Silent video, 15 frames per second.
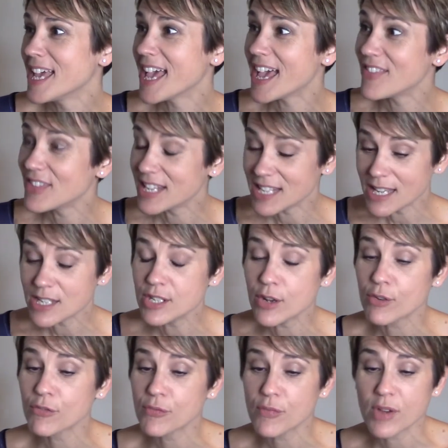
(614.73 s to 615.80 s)
And, yeah. you
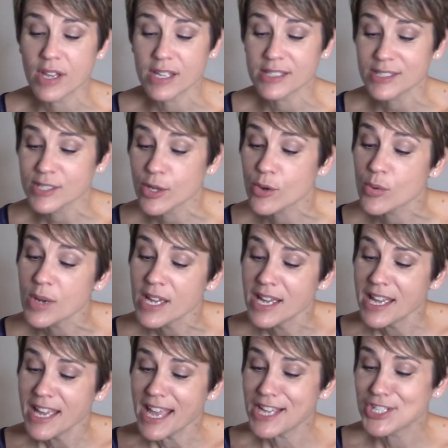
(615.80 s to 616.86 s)
know, so
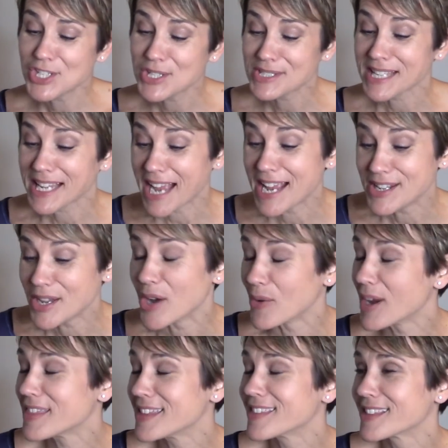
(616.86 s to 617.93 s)
and she's like, I know,
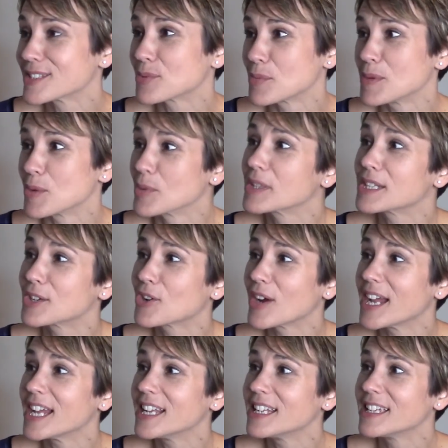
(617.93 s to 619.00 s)
I think this would be really
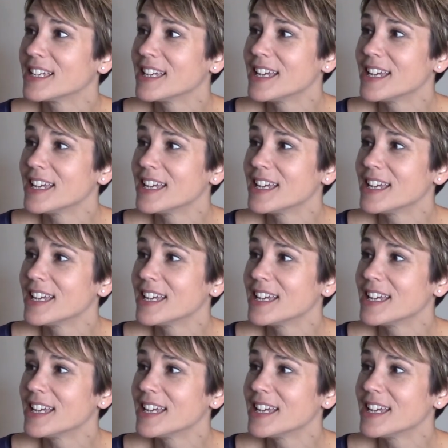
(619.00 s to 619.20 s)
great.